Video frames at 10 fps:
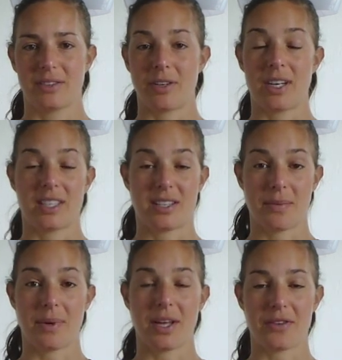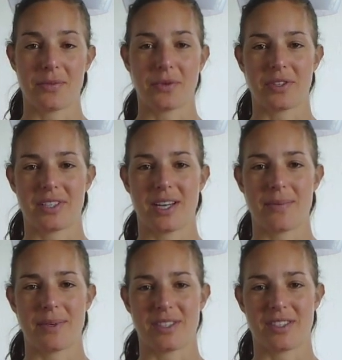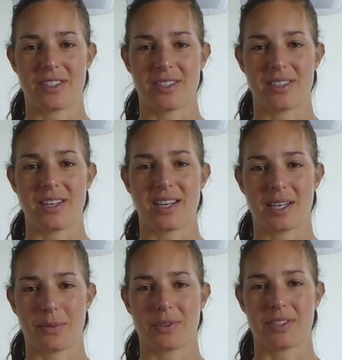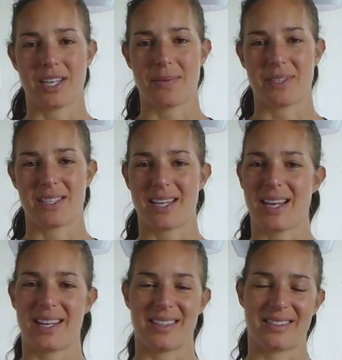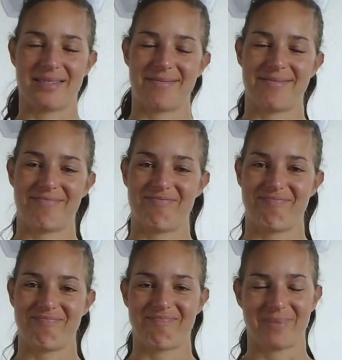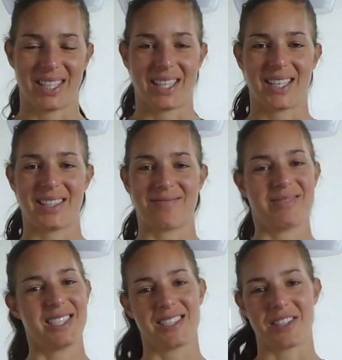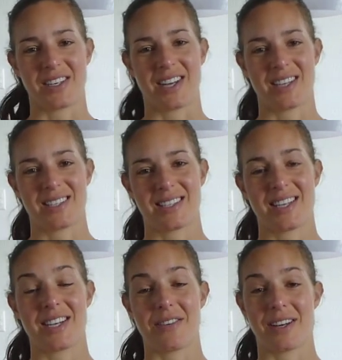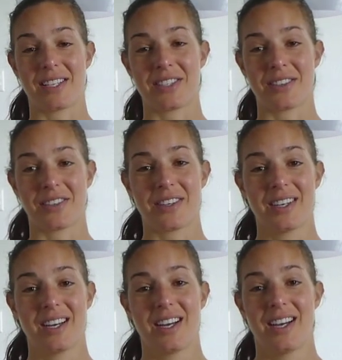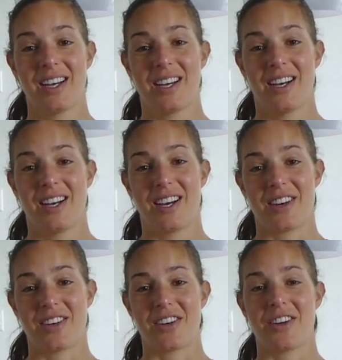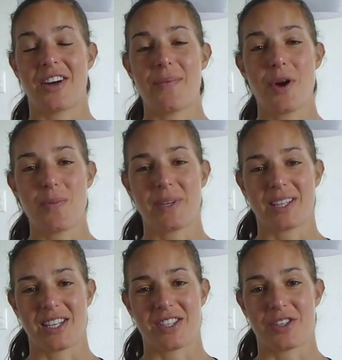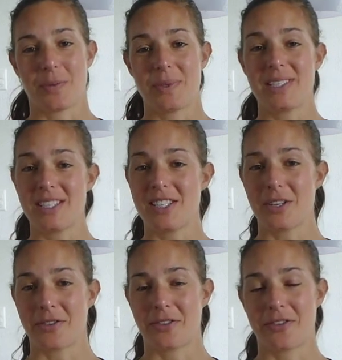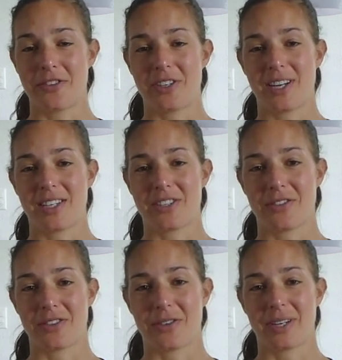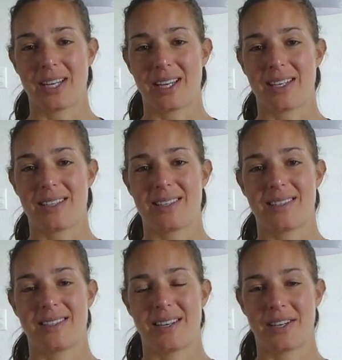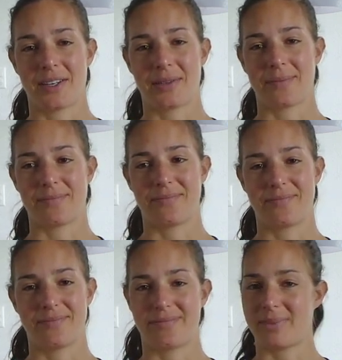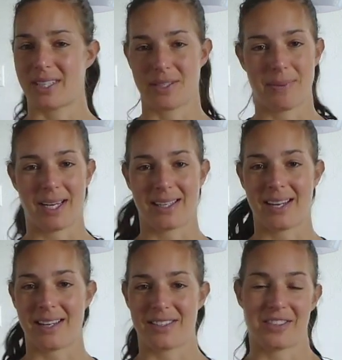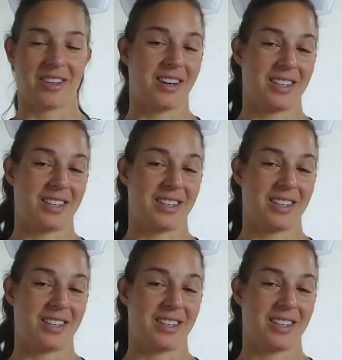running to the bathroom all the time. It's just, yeah, a couple of times a day. Yeah, it's not nice. Anyway, so I don't know. I'm hoping that stops. It did stop for a few days over the weekend, but it's back now, so I